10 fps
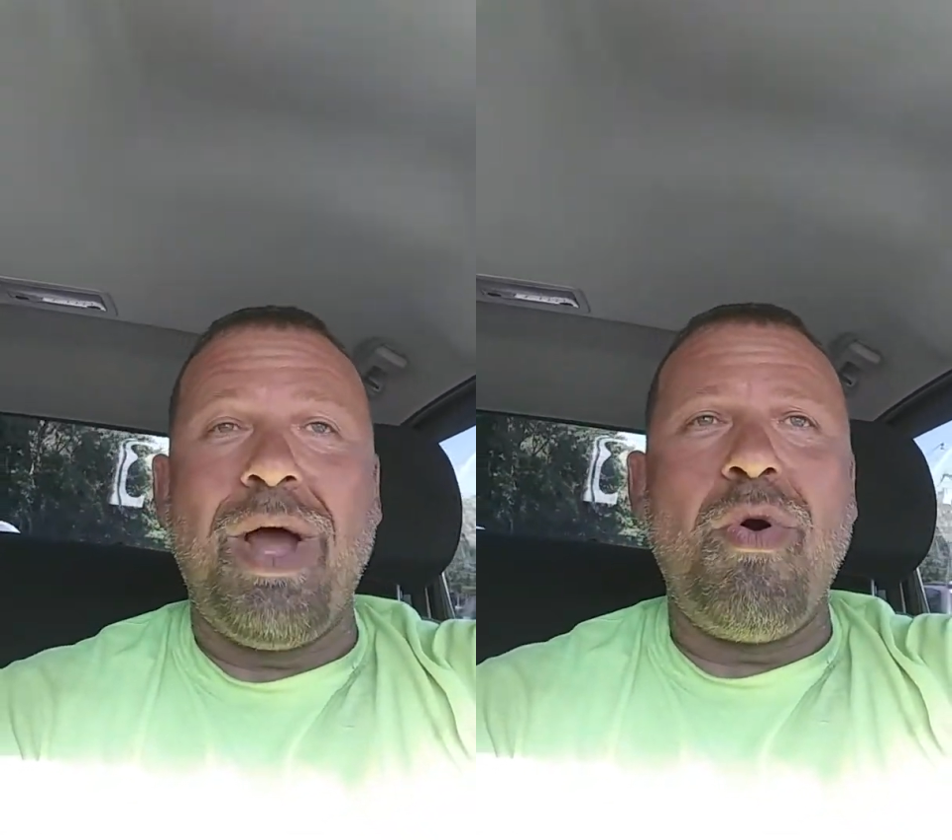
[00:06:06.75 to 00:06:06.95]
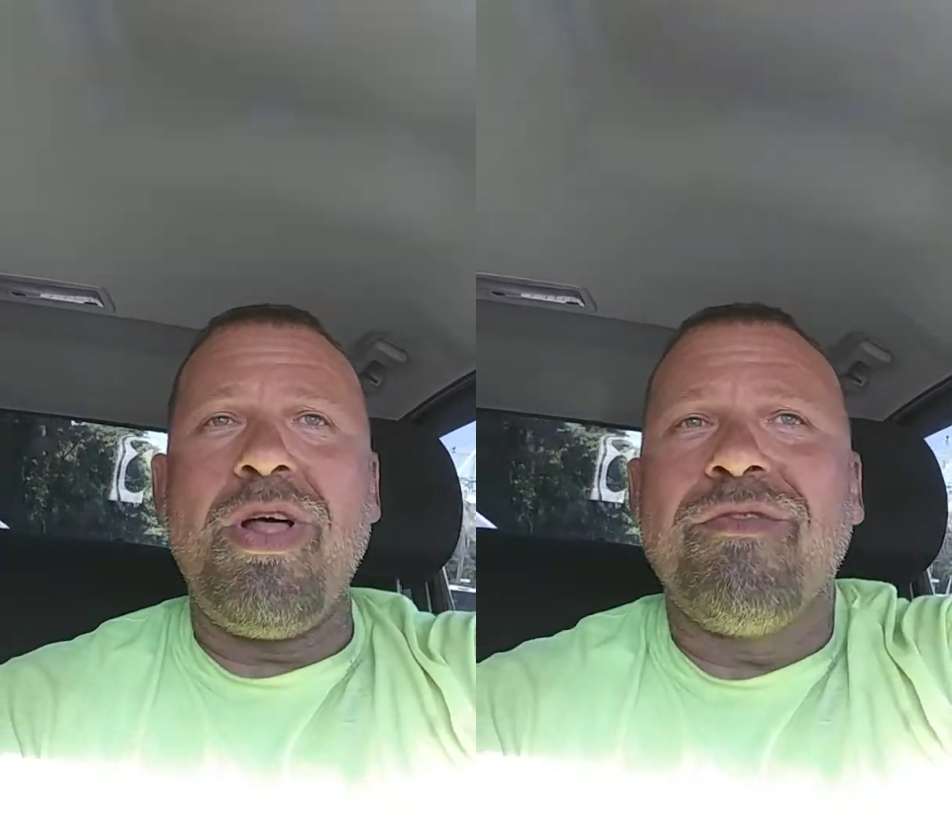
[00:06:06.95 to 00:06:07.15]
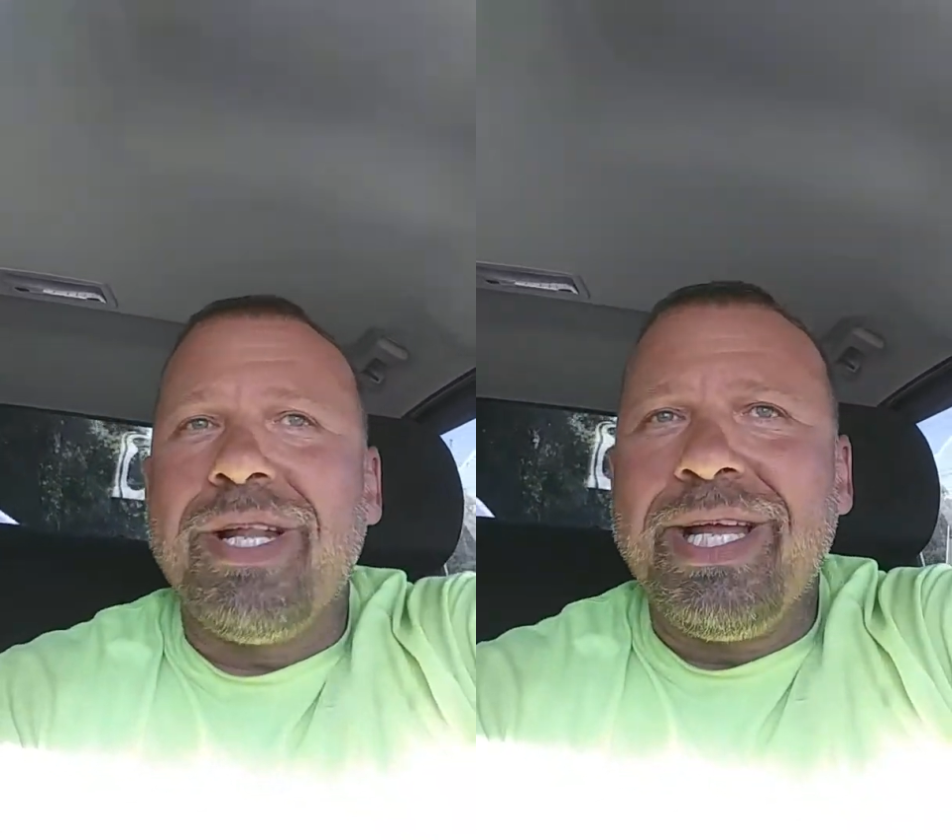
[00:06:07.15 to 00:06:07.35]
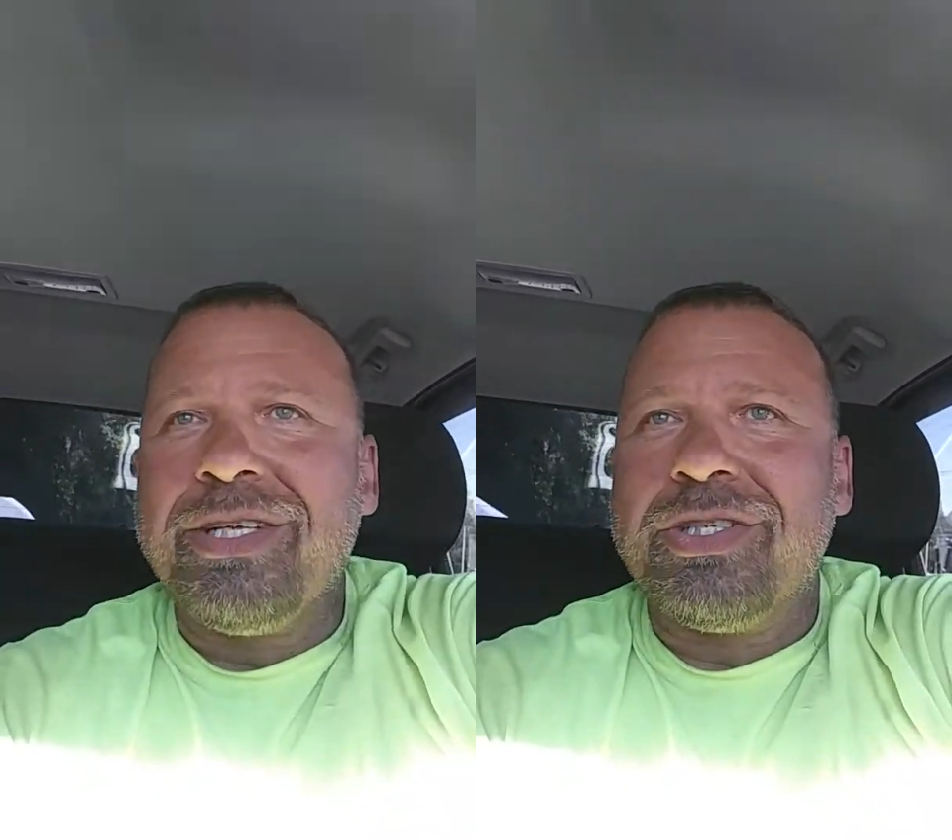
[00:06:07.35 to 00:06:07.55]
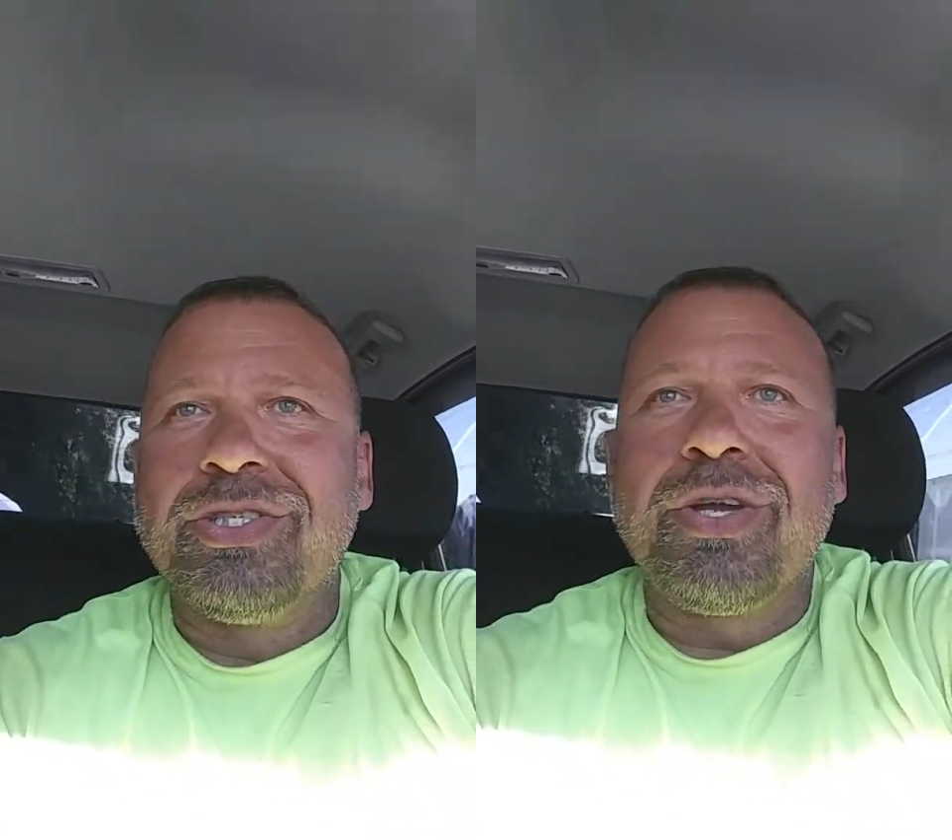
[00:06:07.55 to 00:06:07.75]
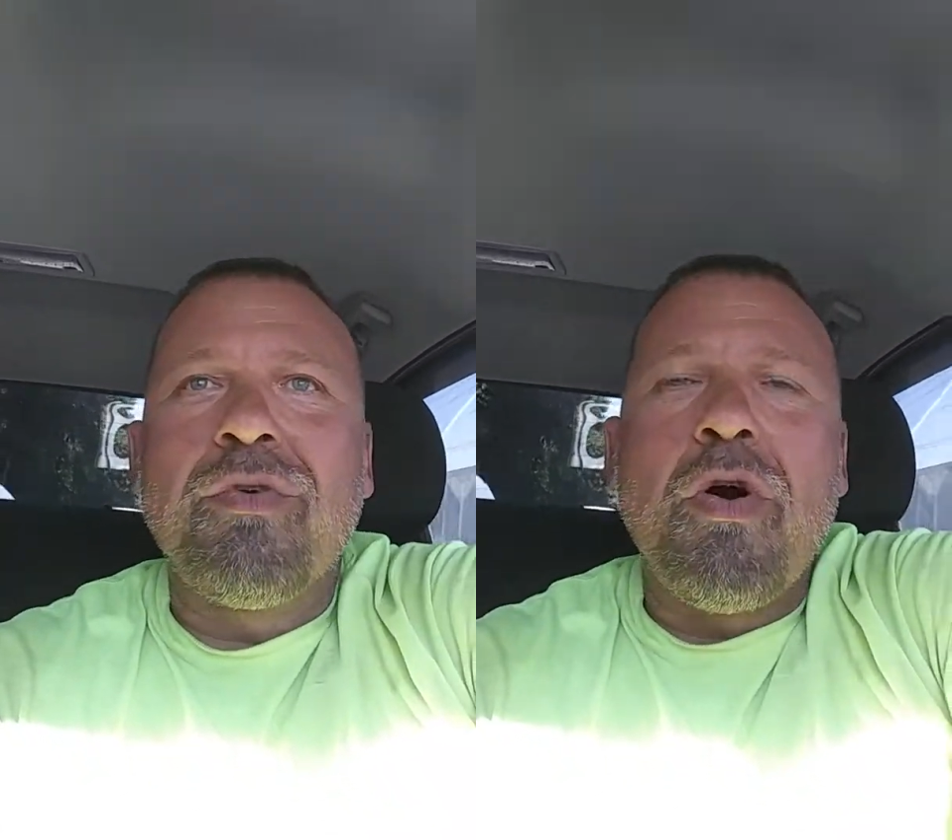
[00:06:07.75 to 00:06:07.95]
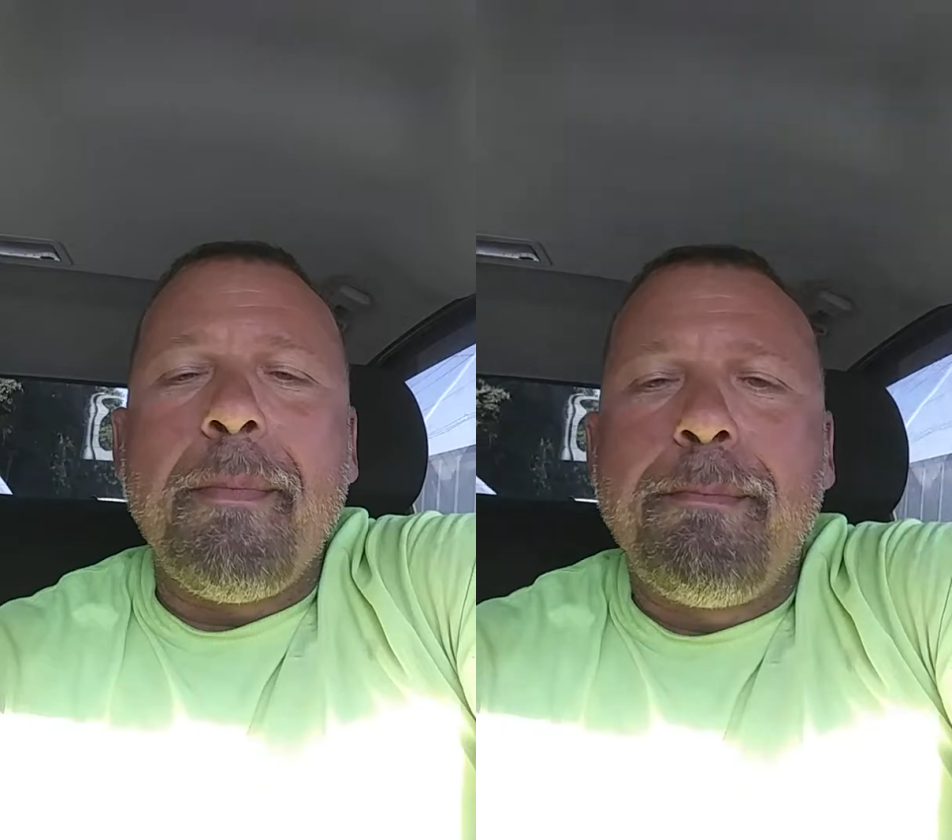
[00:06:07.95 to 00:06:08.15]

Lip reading: All religions, they're all